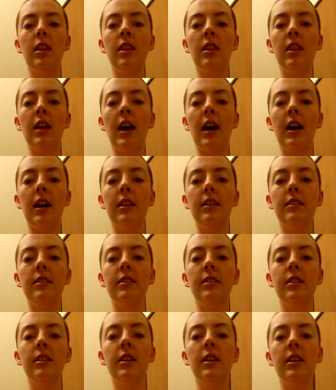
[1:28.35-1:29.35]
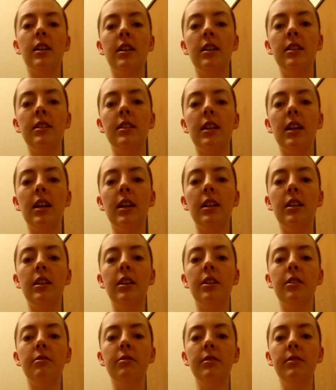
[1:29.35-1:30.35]
that contain
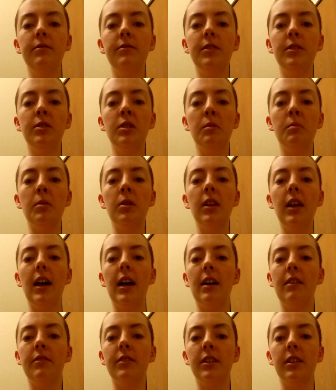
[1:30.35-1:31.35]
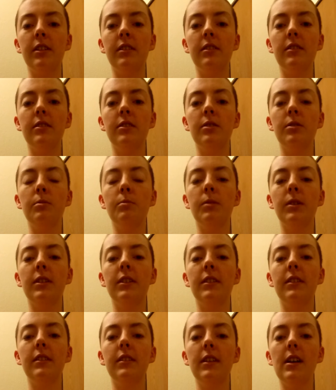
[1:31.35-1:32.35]
irrefutable evidence to
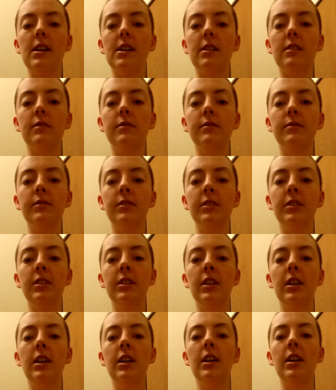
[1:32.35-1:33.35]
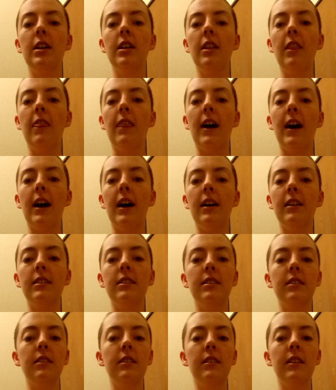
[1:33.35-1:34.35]
oneself
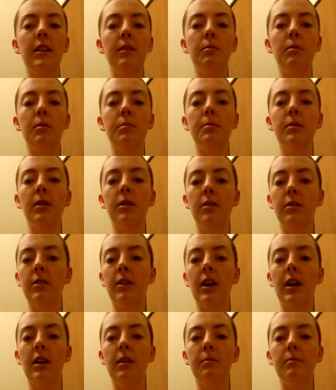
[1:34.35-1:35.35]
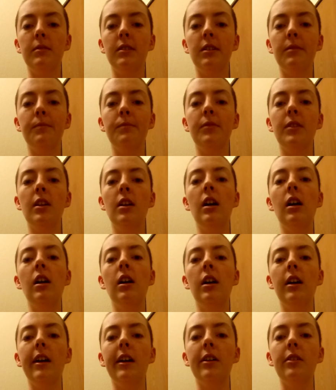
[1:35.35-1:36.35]
that they were programmed
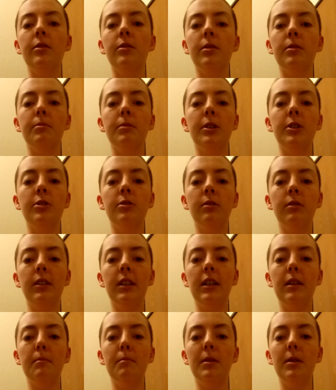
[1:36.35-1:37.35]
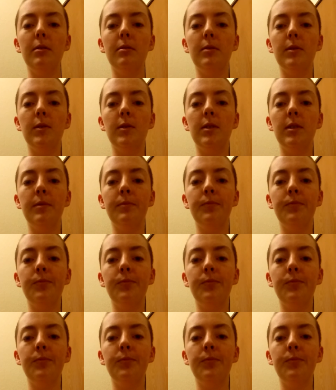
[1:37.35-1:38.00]
and or ritually abused.